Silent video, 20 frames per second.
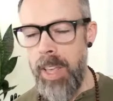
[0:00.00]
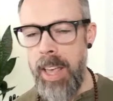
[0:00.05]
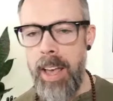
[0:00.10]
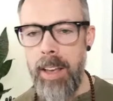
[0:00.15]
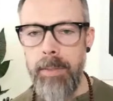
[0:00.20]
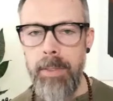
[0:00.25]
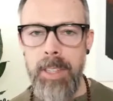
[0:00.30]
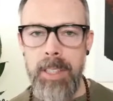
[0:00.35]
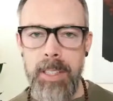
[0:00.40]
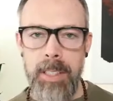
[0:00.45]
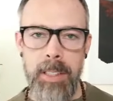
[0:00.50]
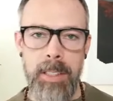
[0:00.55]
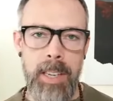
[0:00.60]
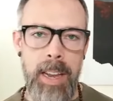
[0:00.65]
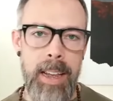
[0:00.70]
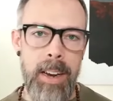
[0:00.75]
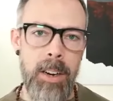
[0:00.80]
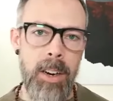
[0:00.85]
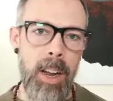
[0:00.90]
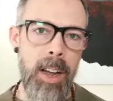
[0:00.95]
we have this
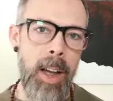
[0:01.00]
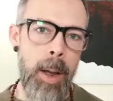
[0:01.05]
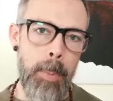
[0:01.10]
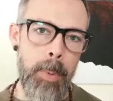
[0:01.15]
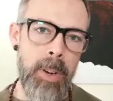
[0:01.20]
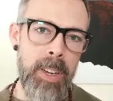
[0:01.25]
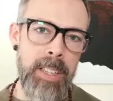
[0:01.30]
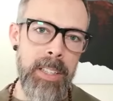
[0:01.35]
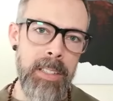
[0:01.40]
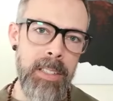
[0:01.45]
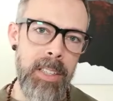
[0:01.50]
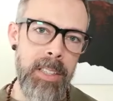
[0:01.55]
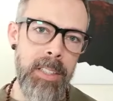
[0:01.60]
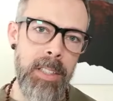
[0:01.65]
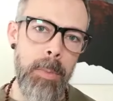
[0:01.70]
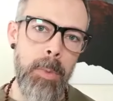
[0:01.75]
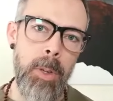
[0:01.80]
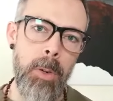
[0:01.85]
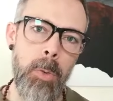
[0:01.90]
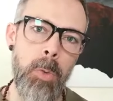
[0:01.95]
entire operating
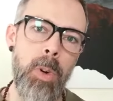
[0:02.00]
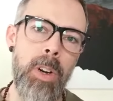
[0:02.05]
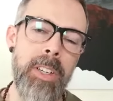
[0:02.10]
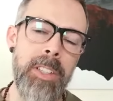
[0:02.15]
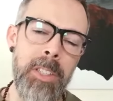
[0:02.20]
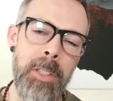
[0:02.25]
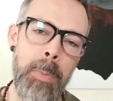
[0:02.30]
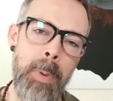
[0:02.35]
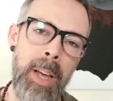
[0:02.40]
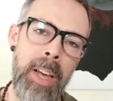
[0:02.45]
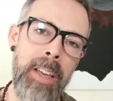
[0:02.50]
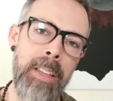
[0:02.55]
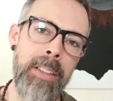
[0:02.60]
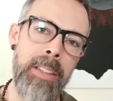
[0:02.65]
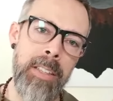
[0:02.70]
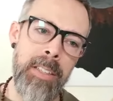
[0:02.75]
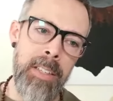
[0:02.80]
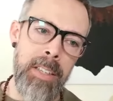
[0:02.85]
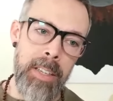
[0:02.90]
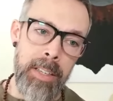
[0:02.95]
system that runs
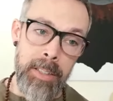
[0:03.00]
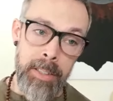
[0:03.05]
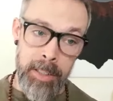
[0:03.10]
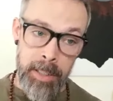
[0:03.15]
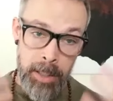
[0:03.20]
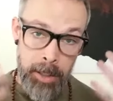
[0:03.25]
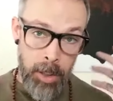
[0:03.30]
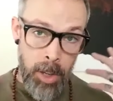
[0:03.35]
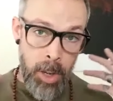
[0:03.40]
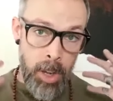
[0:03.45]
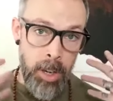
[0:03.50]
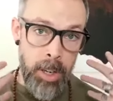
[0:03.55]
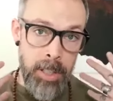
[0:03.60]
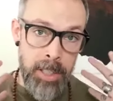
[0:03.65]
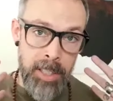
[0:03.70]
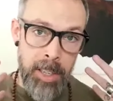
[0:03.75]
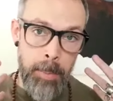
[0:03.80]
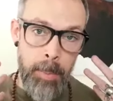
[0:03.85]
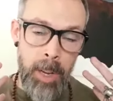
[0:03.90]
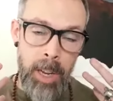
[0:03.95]
behind the scenes, and it's called
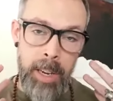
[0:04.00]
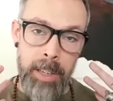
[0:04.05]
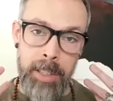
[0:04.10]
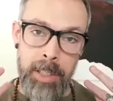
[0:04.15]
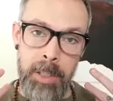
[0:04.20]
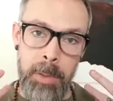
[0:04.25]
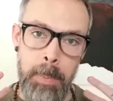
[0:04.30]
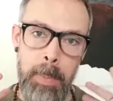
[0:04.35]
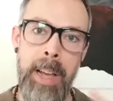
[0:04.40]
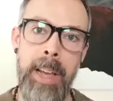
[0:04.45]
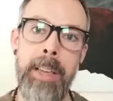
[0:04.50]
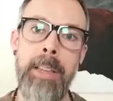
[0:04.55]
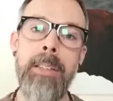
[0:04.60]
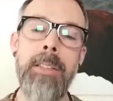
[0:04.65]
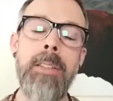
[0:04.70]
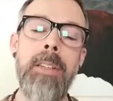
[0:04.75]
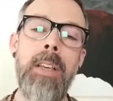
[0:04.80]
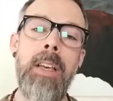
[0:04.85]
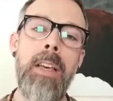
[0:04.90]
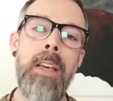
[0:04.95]
our subconscious
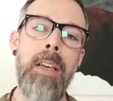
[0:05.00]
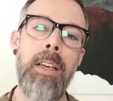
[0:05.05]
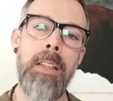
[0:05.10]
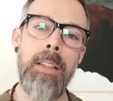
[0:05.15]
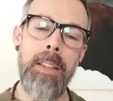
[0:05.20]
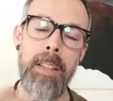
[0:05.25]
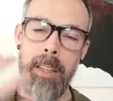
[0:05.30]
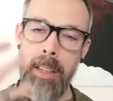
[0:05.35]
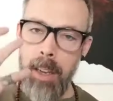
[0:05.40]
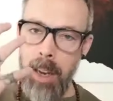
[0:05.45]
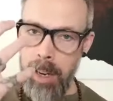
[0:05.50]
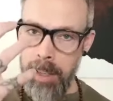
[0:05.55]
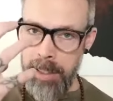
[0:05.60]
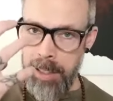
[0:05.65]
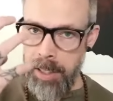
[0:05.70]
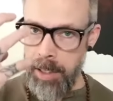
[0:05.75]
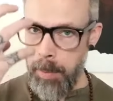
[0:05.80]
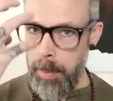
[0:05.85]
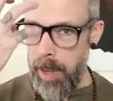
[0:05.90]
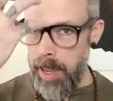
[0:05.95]
mind. The
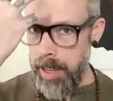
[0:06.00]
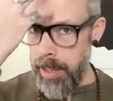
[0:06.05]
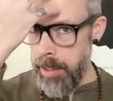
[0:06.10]
conscious